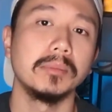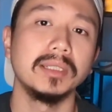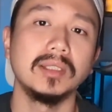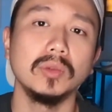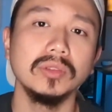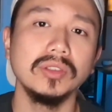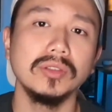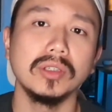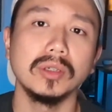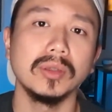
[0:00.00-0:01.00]
don't you
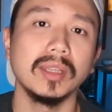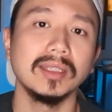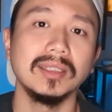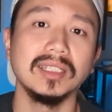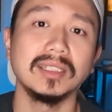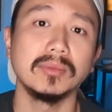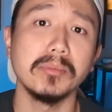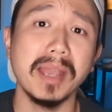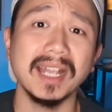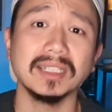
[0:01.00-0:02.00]
know that these
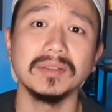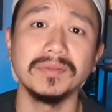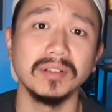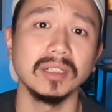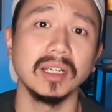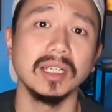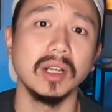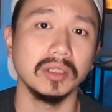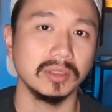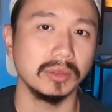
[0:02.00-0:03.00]
massive fungi
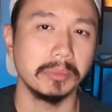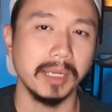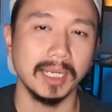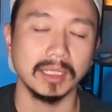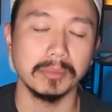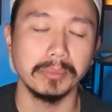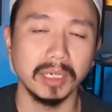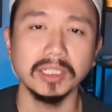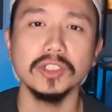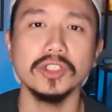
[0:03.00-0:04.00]
also pack a punch